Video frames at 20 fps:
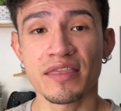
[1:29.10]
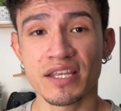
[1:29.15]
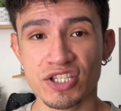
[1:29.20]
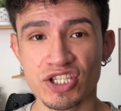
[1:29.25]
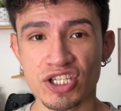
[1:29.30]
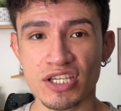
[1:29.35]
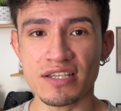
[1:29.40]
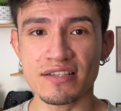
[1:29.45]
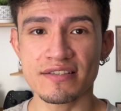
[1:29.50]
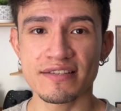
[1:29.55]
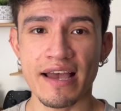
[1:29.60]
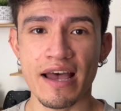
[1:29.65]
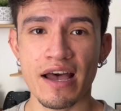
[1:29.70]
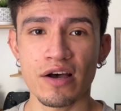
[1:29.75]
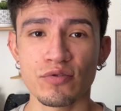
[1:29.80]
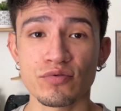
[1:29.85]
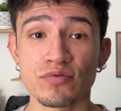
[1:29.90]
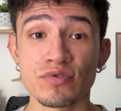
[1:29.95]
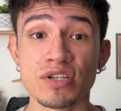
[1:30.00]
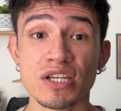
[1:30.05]
The G
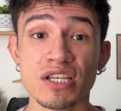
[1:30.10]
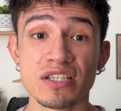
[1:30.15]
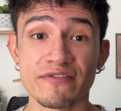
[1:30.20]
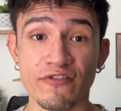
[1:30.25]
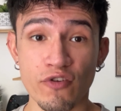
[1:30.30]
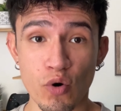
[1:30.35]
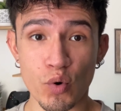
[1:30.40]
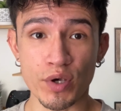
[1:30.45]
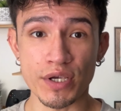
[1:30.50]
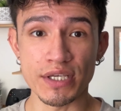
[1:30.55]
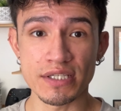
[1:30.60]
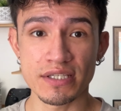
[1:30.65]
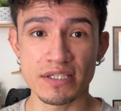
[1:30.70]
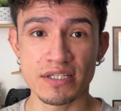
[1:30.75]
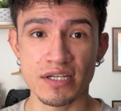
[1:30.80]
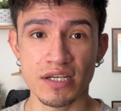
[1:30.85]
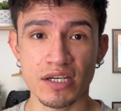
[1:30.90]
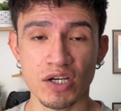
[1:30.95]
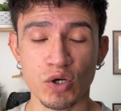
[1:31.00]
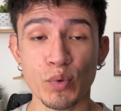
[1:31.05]
sound is
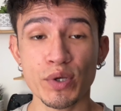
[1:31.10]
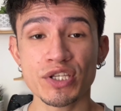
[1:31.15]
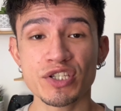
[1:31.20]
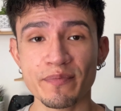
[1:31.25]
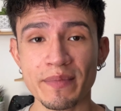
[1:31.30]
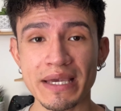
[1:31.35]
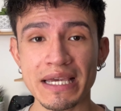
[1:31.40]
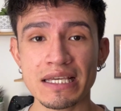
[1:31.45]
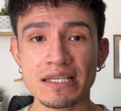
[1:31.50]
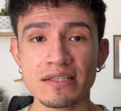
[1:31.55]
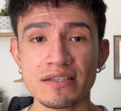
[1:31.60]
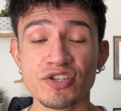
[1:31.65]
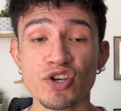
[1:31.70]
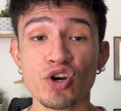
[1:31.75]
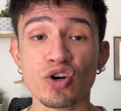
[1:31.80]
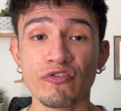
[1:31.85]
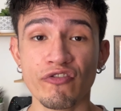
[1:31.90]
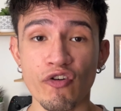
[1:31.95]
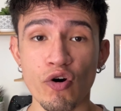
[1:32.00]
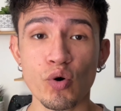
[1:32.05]
voiced, which means
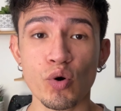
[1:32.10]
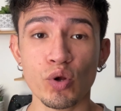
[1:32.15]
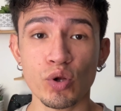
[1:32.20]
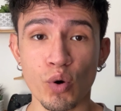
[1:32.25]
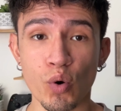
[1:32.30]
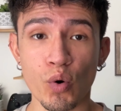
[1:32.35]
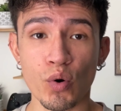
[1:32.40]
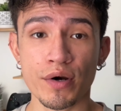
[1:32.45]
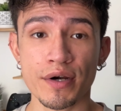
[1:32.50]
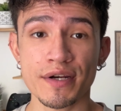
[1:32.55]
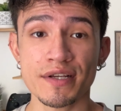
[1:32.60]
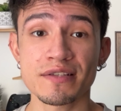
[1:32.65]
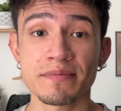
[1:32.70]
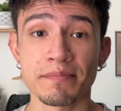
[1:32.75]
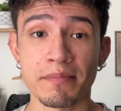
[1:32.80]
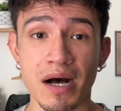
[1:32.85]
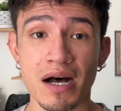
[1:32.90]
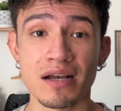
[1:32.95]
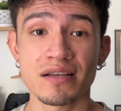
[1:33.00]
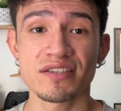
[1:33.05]
your vocal cords
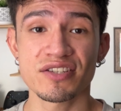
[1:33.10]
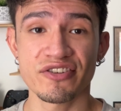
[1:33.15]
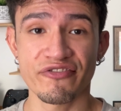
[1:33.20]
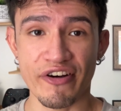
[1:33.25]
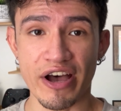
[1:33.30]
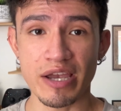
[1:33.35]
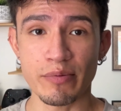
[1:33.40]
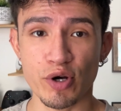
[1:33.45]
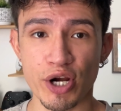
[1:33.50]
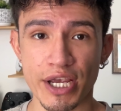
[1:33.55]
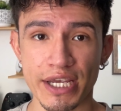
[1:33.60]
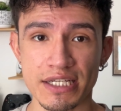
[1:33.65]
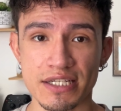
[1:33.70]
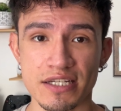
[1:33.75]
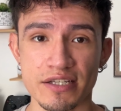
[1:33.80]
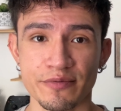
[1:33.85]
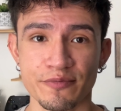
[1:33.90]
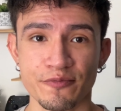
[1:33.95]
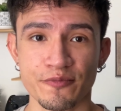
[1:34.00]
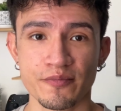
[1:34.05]
must
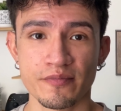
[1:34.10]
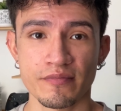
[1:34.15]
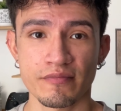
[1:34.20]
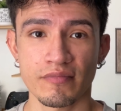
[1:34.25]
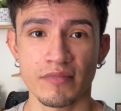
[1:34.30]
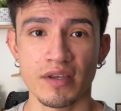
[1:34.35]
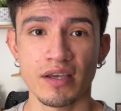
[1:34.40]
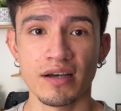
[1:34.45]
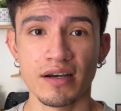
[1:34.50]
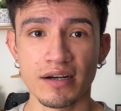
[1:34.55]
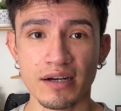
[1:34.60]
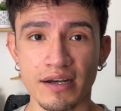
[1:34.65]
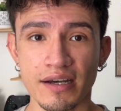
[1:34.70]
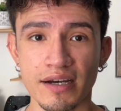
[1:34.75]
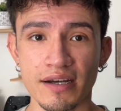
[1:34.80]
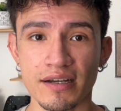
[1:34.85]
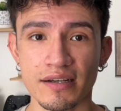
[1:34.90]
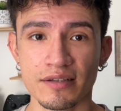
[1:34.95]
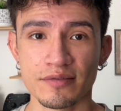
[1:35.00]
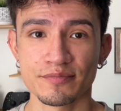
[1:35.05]
vibrate.
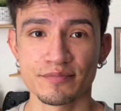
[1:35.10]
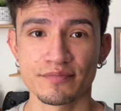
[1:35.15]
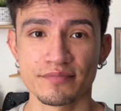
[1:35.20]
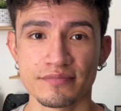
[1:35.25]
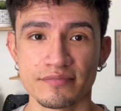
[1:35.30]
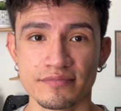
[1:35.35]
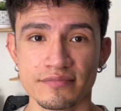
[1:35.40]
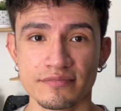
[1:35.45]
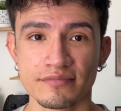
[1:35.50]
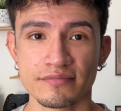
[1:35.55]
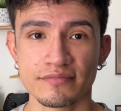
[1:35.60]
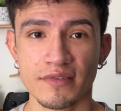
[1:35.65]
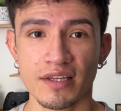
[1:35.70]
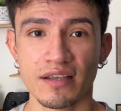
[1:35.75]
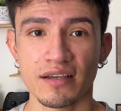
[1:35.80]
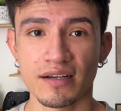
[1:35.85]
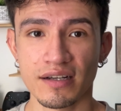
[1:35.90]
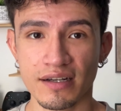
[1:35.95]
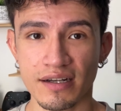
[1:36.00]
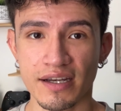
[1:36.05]
G.
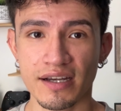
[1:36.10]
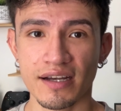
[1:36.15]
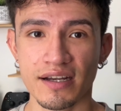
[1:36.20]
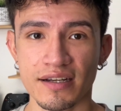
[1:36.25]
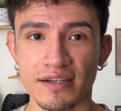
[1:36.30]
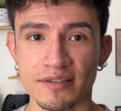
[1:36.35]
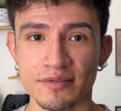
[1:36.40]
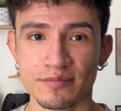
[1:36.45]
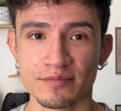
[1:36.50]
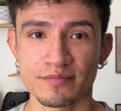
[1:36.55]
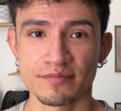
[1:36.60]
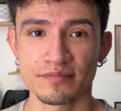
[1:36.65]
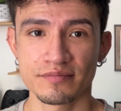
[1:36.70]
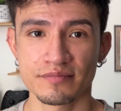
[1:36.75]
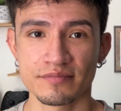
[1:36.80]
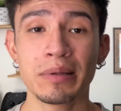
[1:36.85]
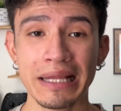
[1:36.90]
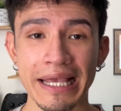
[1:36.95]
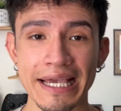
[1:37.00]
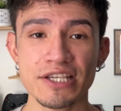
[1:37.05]
G.
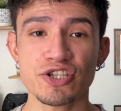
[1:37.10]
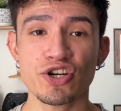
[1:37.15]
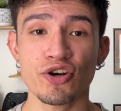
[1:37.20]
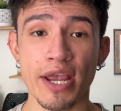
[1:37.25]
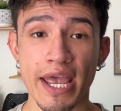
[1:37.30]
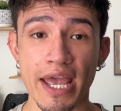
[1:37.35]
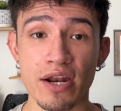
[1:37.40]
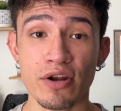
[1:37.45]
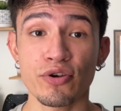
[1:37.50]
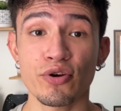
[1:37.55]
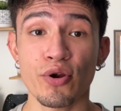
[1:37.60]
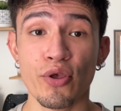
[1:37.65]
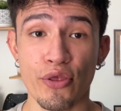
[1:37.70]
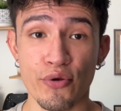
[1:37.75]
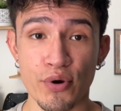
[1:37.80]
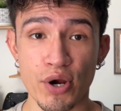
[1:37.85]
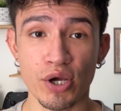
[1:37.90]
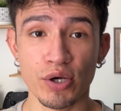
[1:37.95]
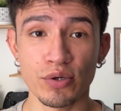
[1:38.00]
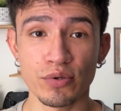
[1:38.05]
Place your hand on your
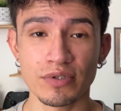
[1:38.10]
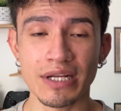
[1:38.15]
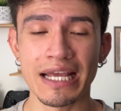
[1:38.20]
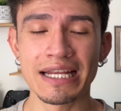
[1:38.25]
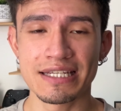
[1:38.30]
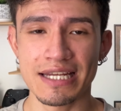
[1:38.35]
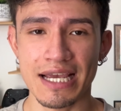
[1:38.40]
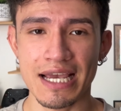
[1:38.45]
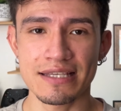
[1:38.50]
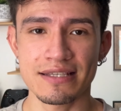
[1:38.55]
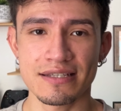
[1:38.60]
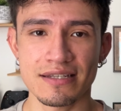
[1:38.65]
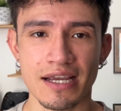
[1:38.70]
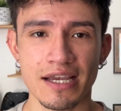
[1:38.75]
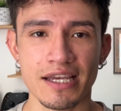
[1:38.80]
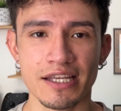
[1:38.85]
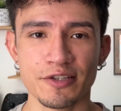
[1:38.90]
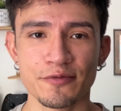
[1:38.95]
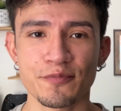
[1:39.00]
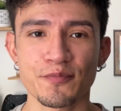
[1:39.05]
throat and test
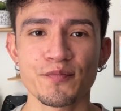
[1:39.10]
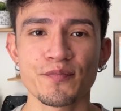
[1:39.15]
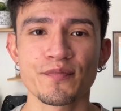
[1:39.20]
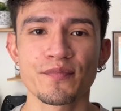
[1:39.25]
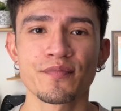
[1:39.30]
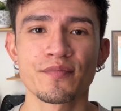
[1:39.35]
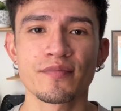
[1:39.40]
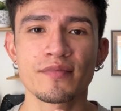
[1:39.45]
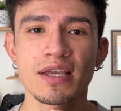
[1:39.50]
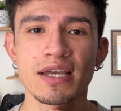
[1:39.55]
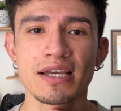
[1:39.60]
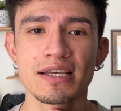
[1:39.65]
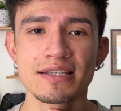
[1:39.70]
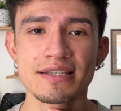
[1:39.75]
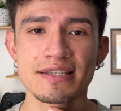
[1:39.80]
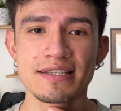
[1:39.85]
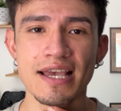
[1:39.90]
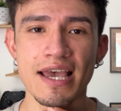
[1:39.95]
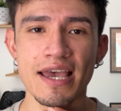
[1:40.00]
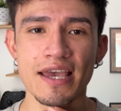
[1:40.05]
it.
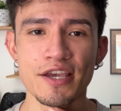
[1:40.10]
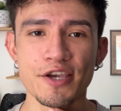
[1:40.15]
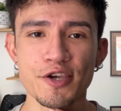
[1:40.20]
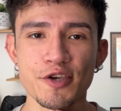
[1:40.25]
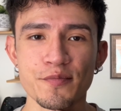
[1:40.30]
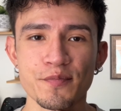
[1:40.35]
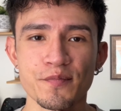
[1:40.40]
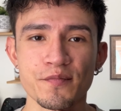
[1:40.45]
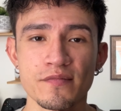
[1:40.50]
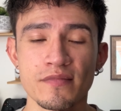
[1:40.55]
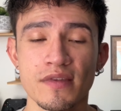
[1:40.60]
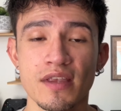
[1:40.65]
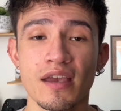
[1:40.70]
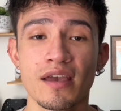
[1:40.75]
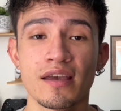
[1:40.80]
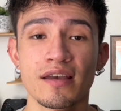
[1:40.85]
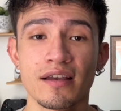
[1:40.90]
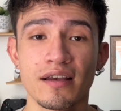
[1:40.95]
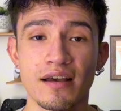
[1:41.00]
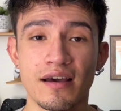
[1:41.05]
Say
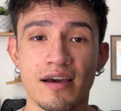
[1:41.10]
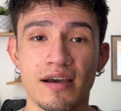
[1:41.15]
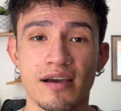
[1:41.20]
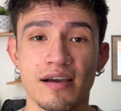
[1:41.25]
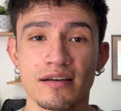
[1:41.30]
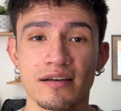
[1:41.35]
K.